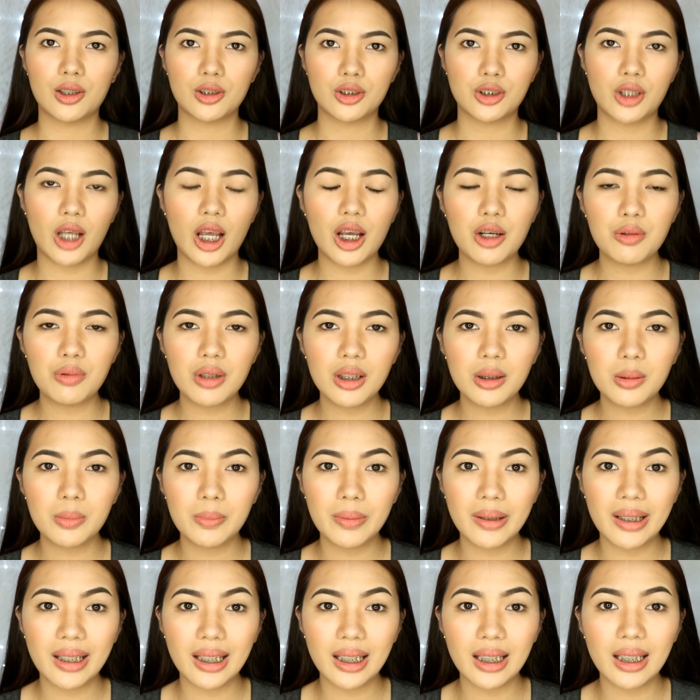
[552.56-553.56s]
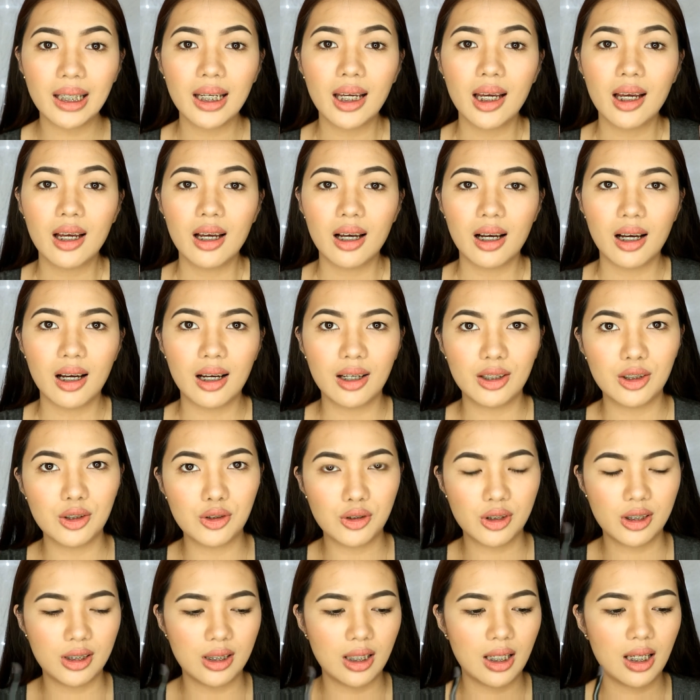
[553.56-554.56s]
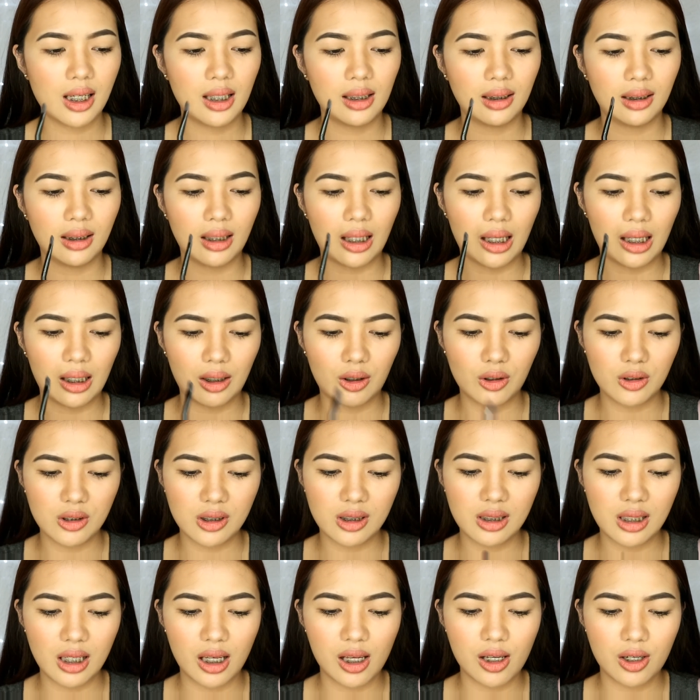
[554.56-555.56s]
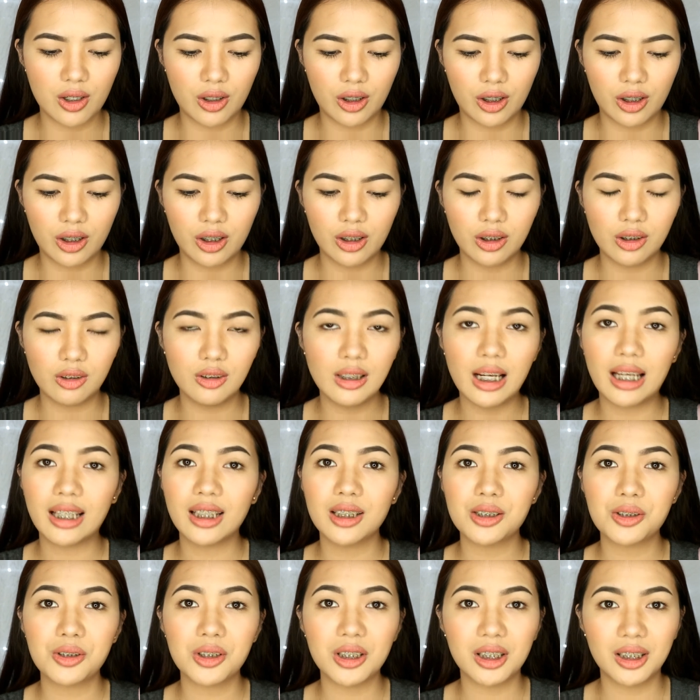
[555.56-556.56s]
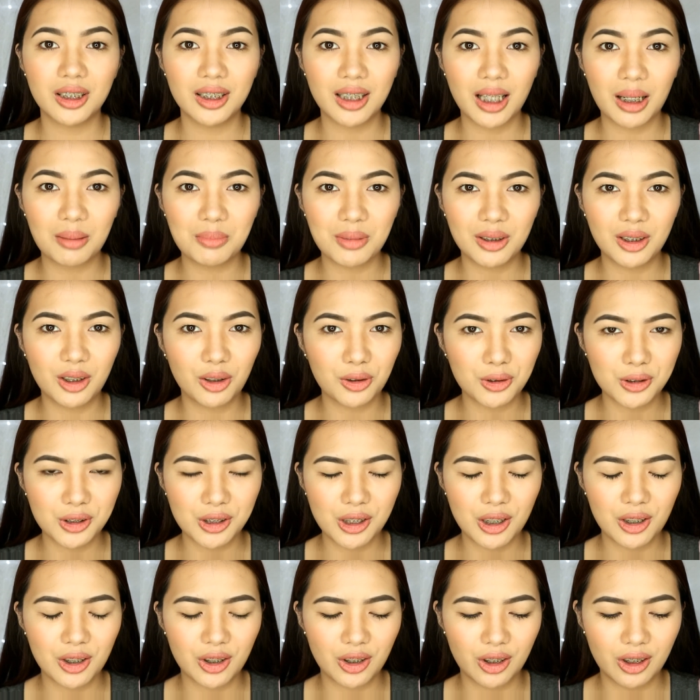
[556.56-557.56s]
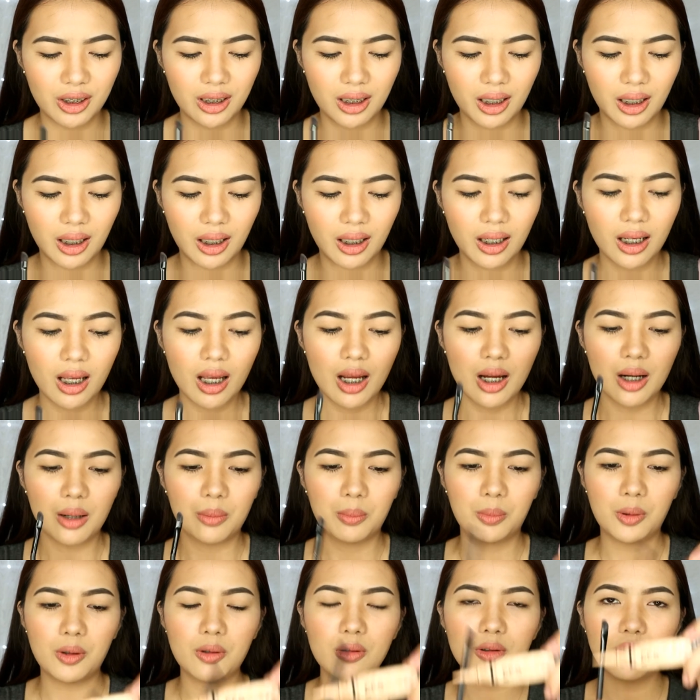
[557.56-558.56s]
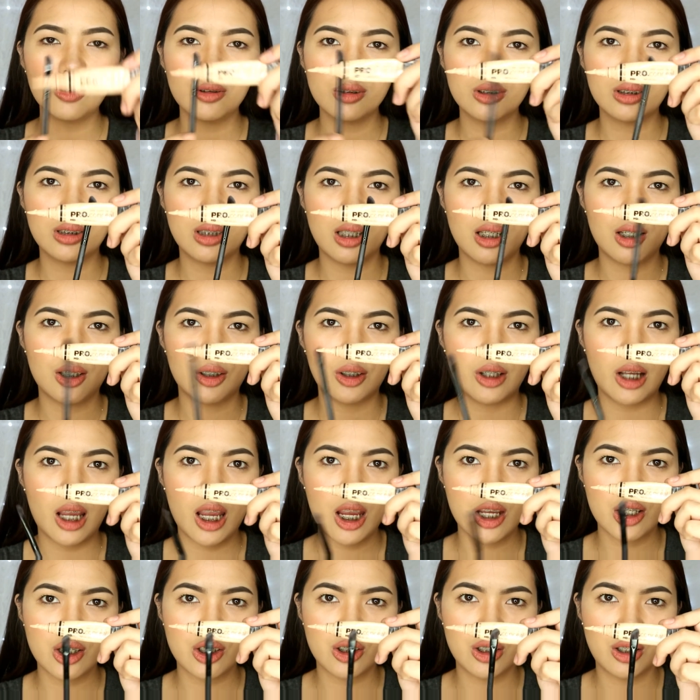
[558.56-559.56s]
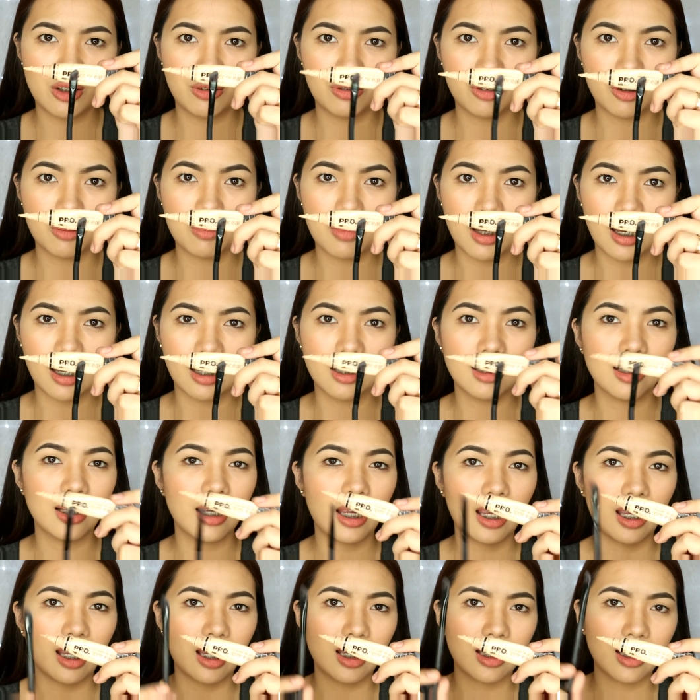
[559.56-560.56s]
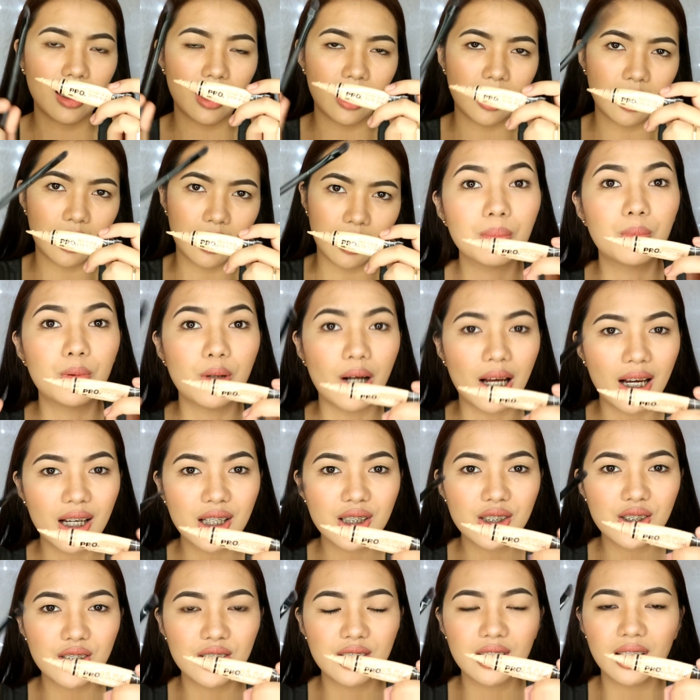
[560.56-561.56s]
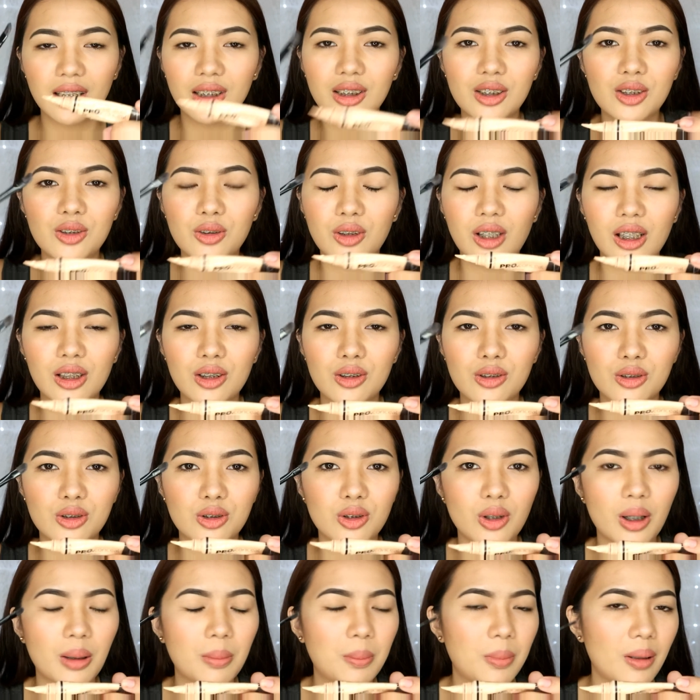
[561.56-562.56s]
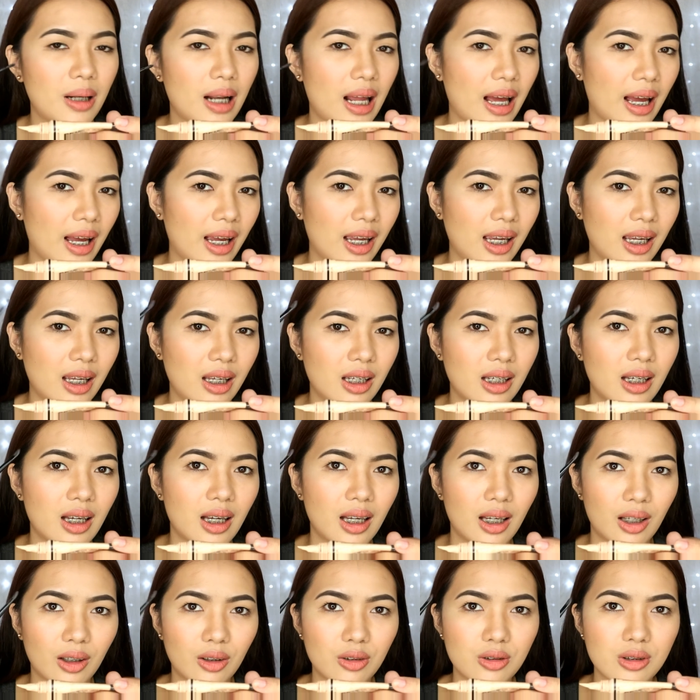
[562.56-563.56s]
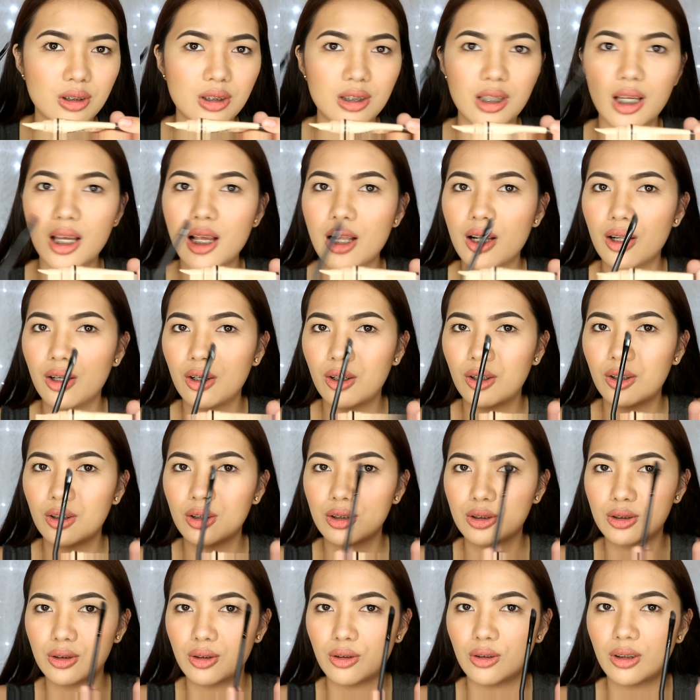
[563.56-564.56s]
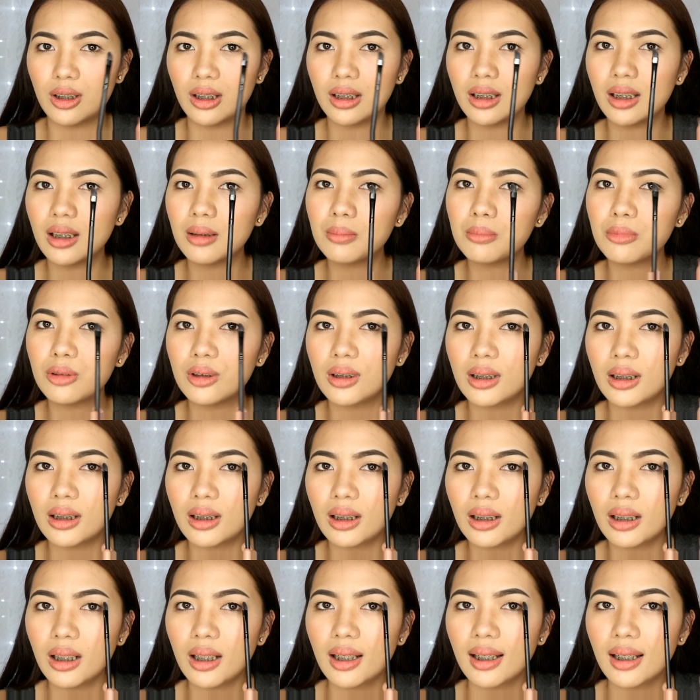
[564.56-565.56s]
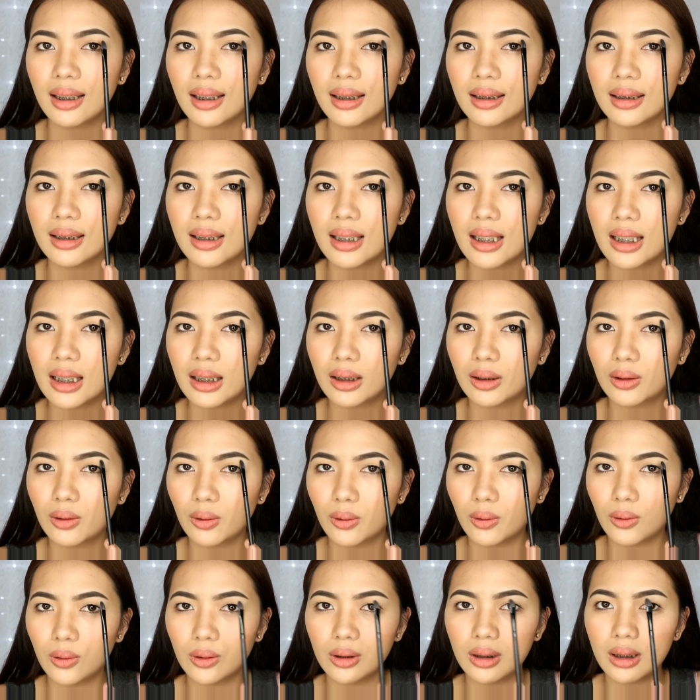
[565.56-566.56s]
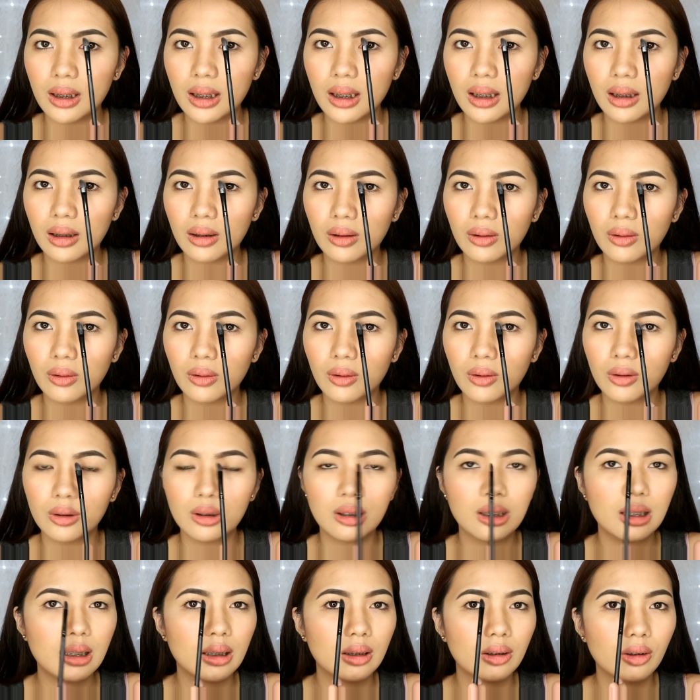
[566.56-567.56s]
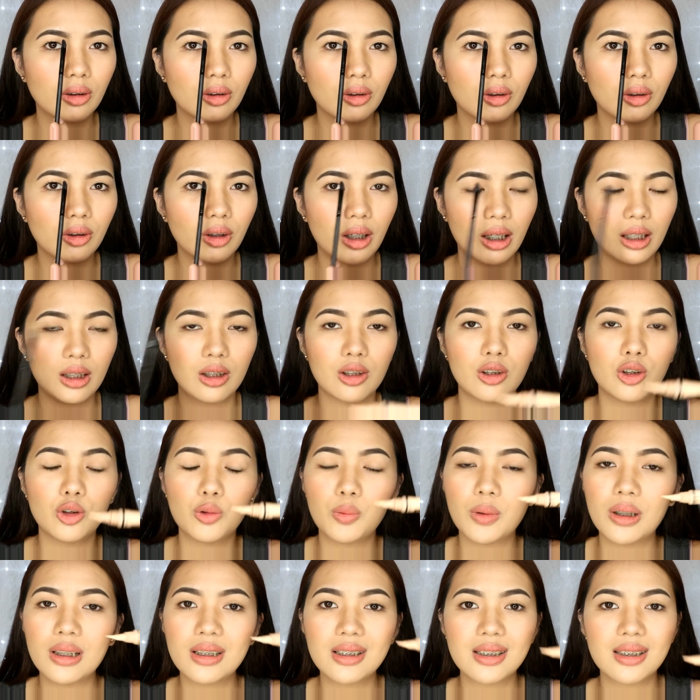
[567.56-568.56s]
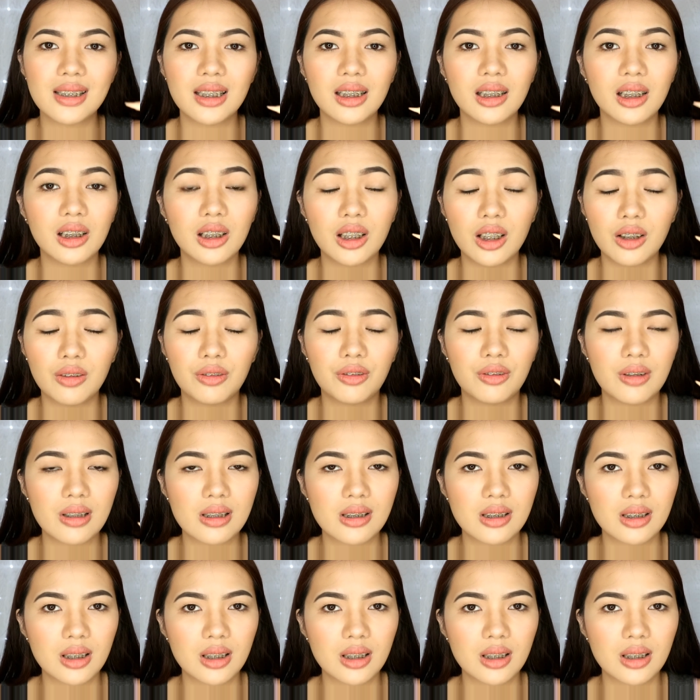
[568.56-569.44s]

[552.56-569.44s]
So, I will be using concealer. Yung lagi kong ginagamit ng concealer, the Pro Concealer HD from LA. And brush that you can use to apply concealer. So, lagyan mo lang dito, dito, dito. And you will see the difference.